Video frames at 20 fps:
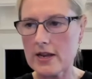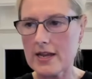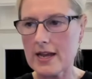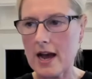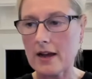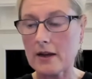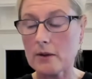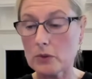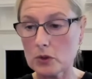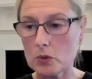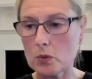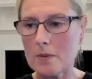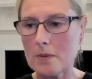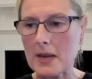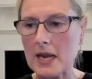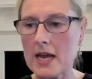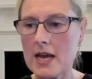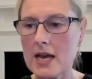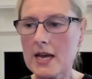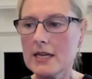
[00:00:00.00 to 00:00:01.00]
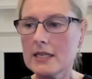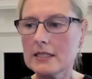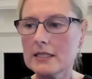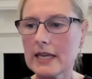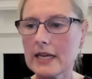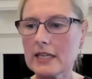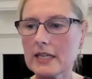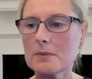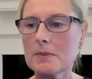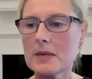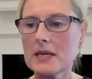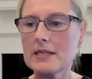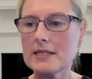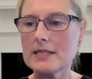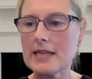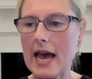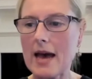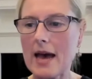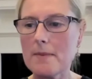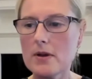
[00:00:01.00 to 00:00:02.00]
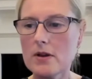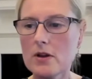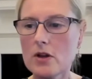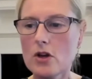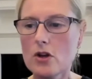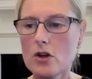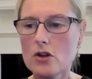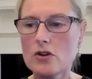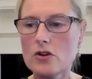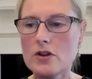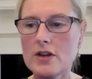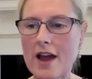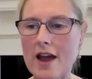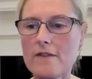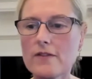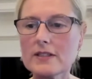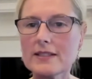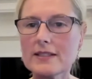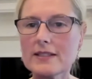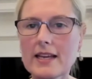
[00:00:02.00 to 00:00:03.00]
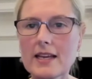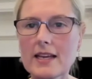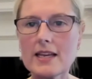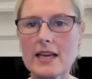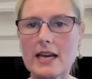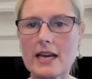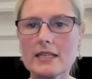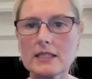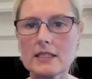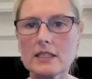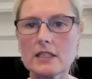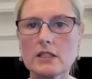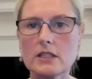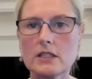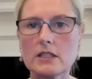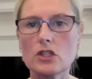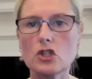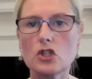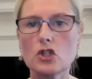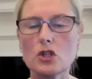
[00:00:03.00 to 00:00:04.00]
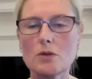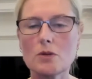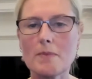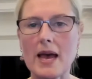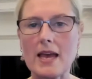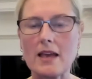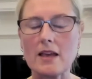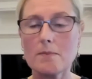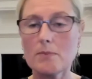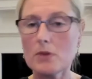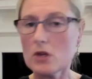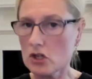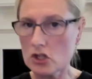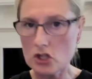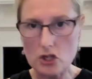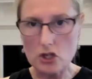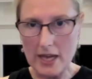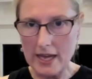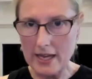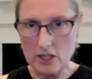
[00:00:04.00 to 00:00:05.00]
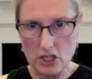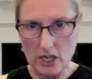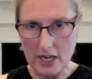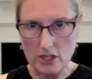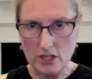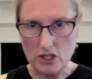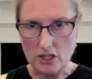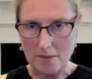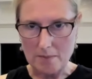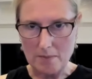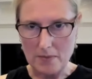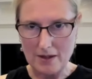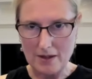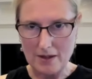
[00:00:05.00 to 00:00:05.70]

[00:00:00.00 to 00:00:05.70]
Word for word: young, it was a woman, said to me, Deb, never second guess the decisions you make because you can't change them.